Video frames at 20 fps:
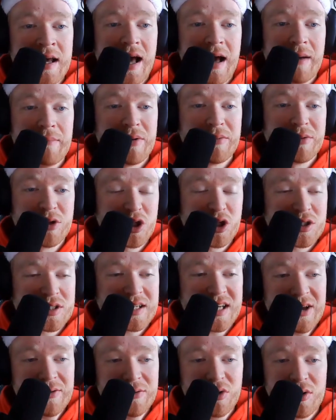But just to
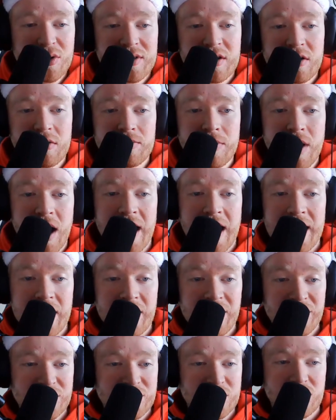give you a little
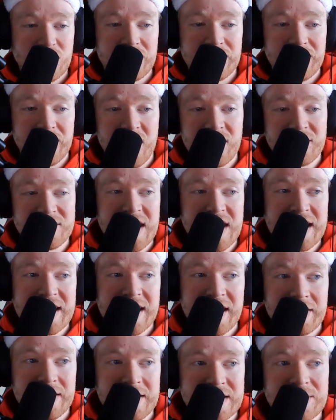bio of St.
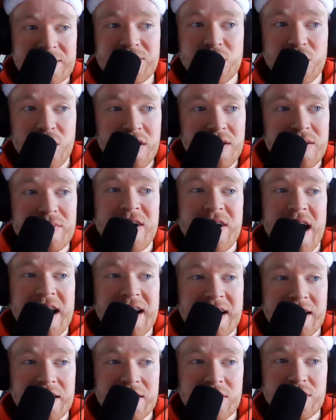Nicholas, if you go to the
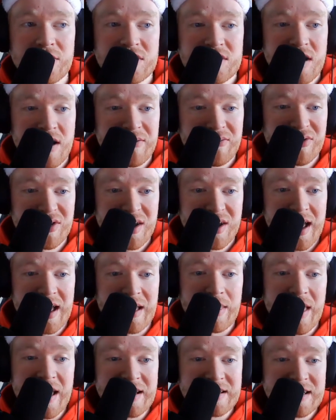vaticannews.va,
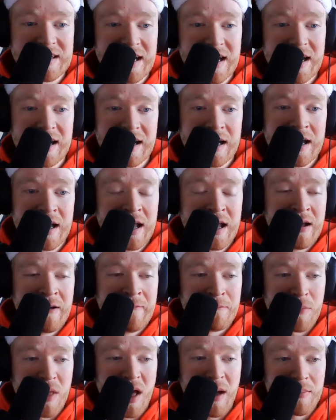they say
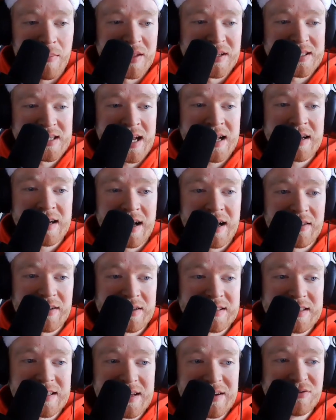that St.
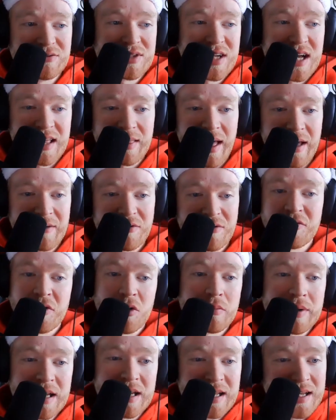Nicholas lived a life of
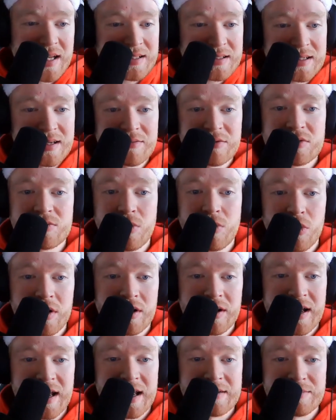obedience. He was
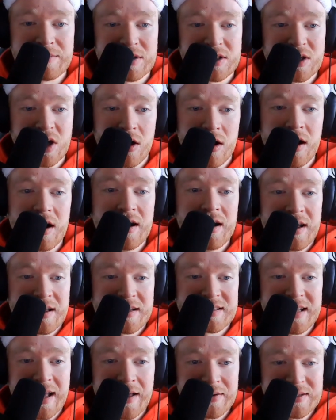born in Patara, a
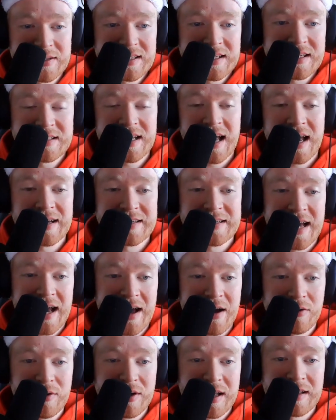south seaside
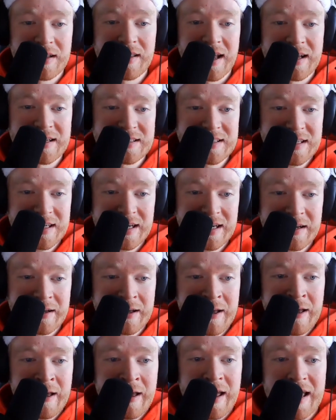town in Lycia
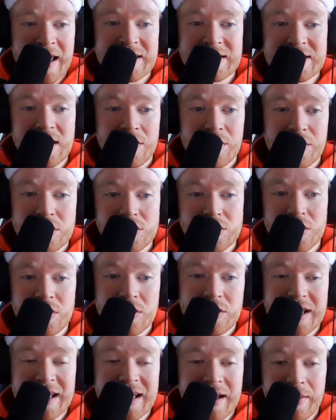in southern
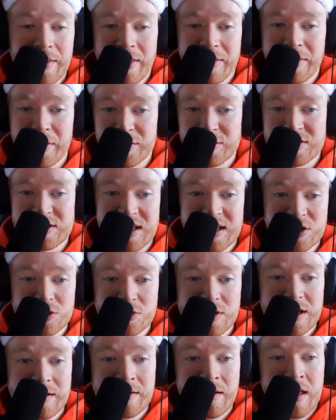Turkey in the 3rd
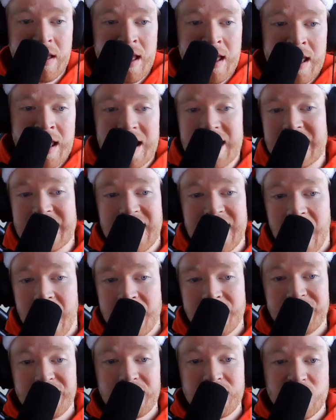century. He
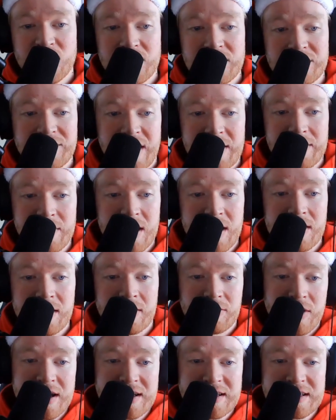came from a good family
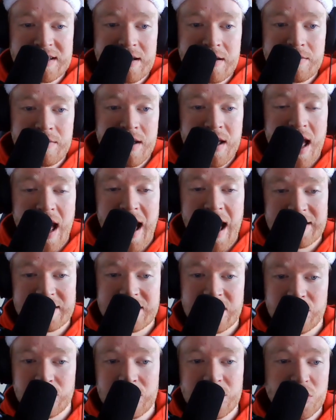that raised him as
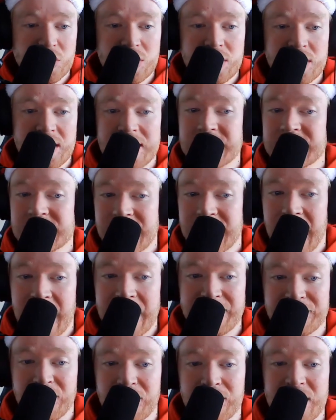a Christian. His
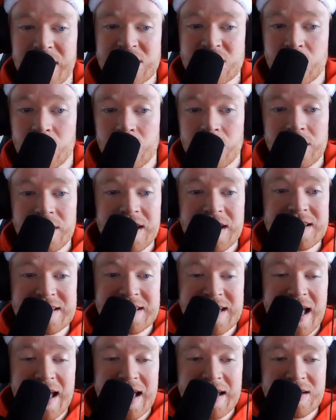life from its earliest
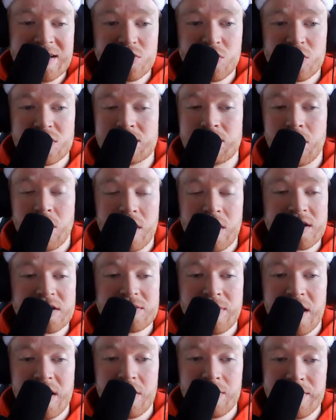days was
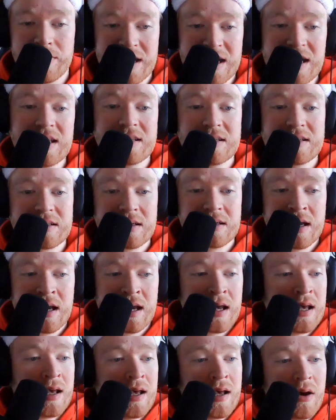marked by obedience.
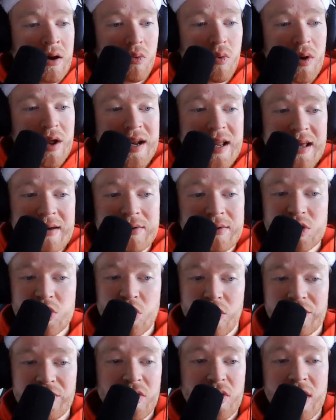When he was
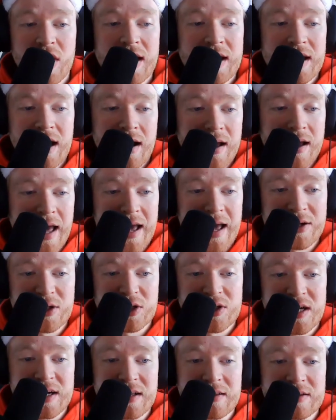orphaned at a young
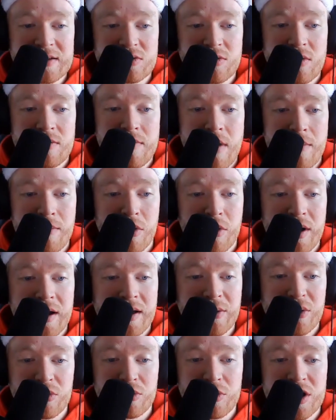age, Nicholas,
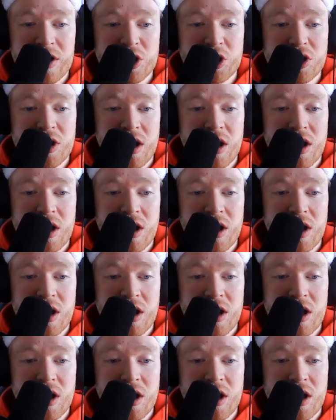remembering the rich